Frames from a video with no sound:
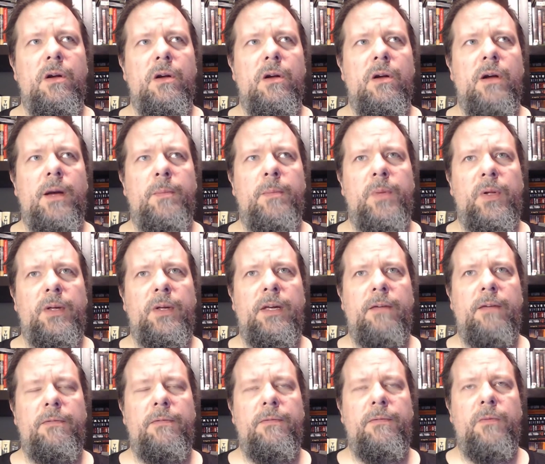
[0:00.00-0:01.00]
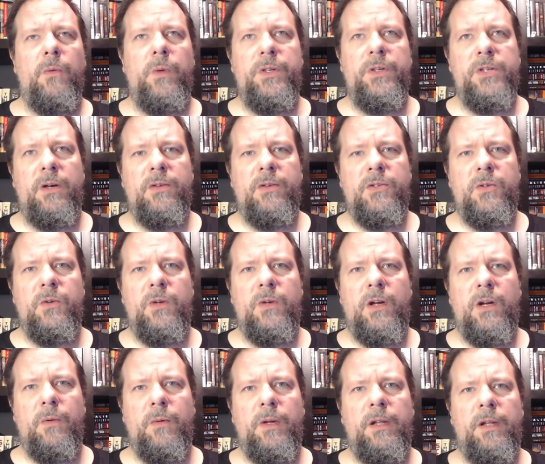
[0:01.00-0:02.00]
I believe, was also
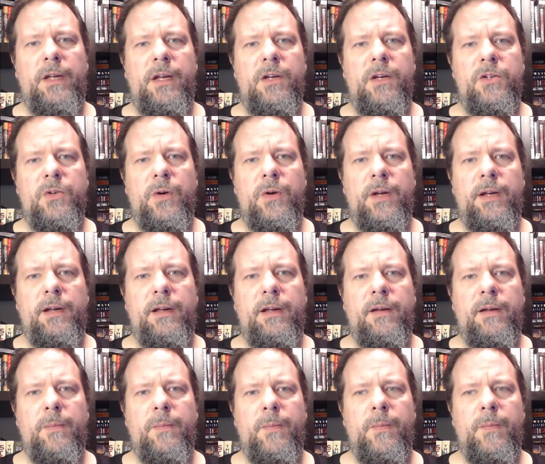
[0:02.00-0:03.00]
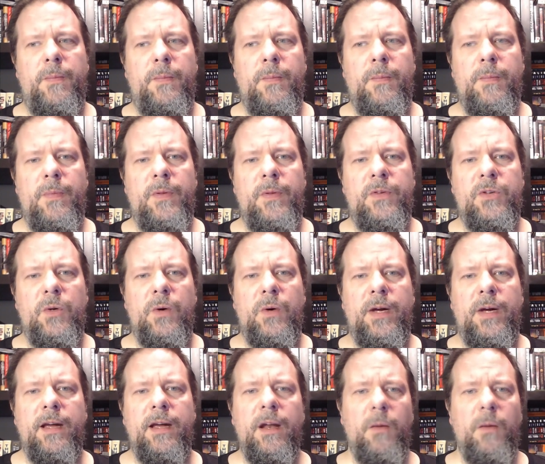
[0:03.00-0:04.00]
not really enjoying it. So
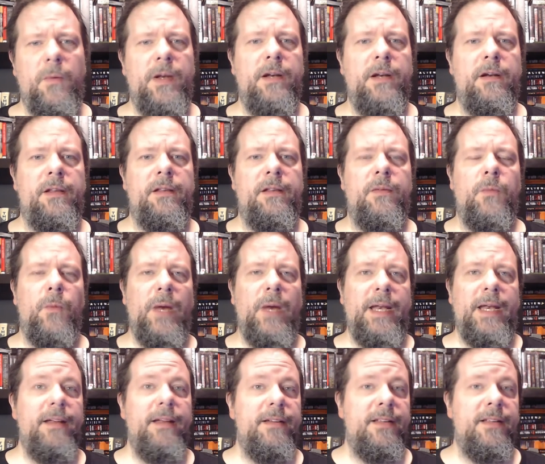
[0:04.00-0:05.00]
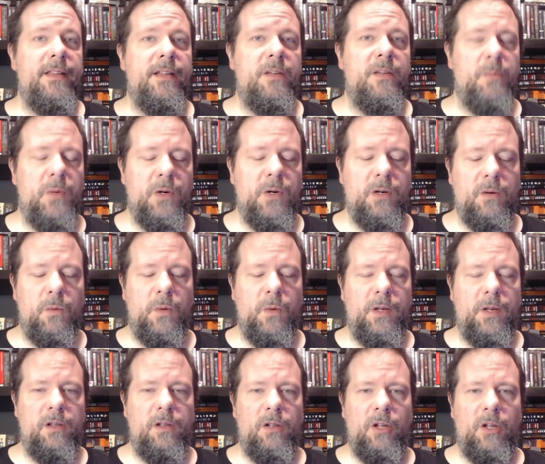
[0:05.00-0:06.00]
I kind of went into this book
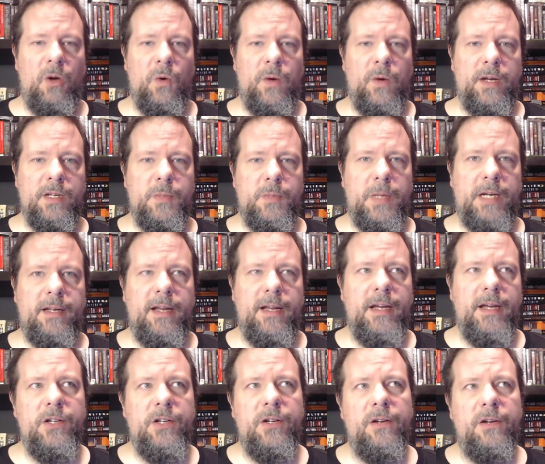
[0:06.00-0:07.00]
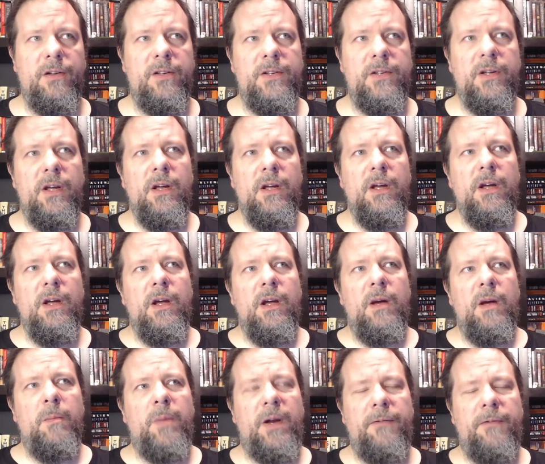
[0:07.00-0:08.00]
with low expectations,
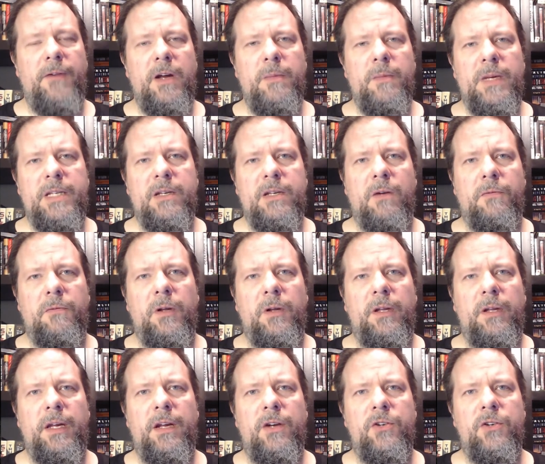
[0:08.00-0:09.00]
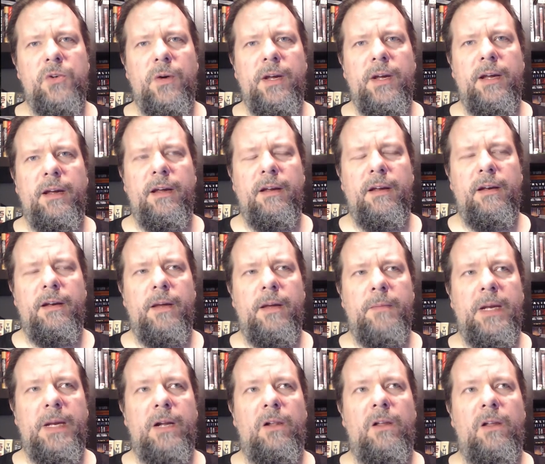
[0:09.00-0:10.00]
but I find myself really enjoying it. I
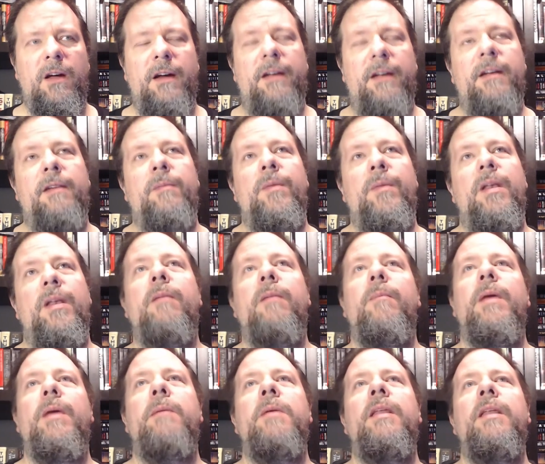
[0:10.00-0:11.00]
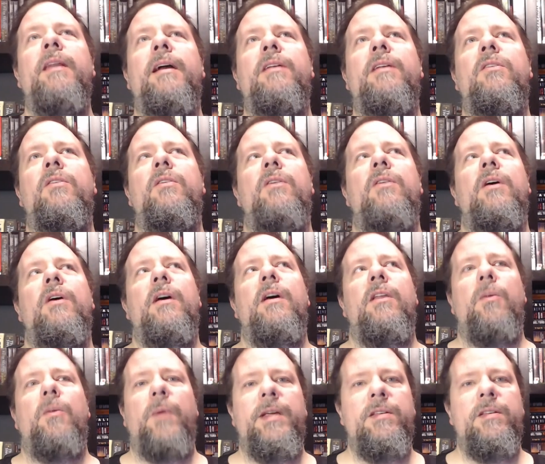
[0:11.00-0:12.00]
mean, a lot. And maybe that's
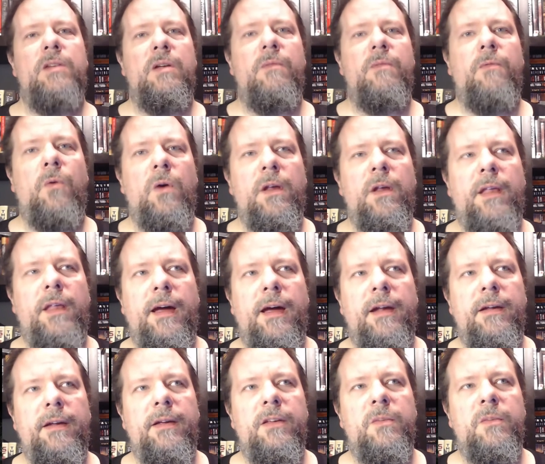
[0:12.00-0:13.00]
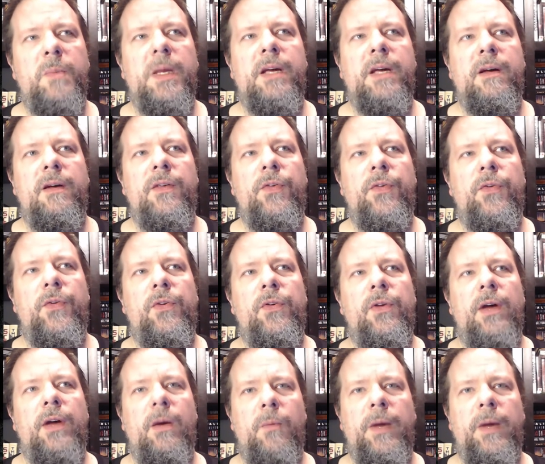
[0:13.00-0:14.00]
the reason for that, is because
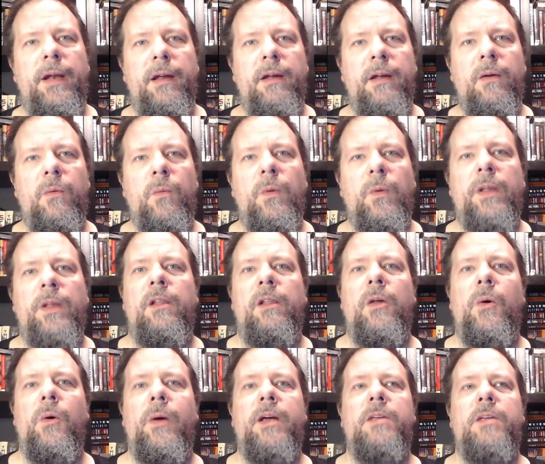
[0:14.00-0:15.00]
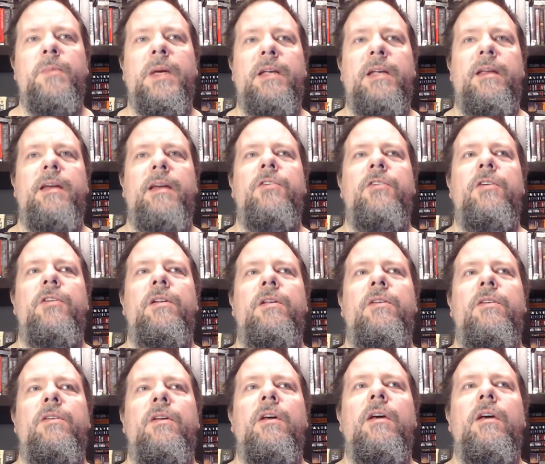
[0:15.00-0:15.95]
I went in with low expectations.